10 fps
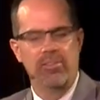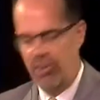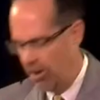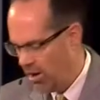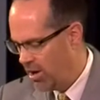It
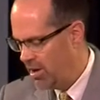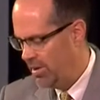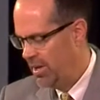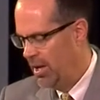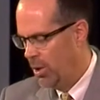is
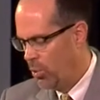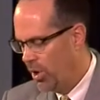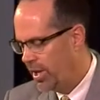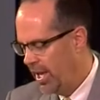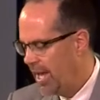hard
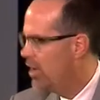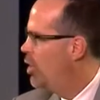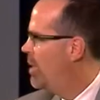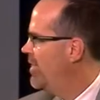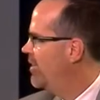working at home.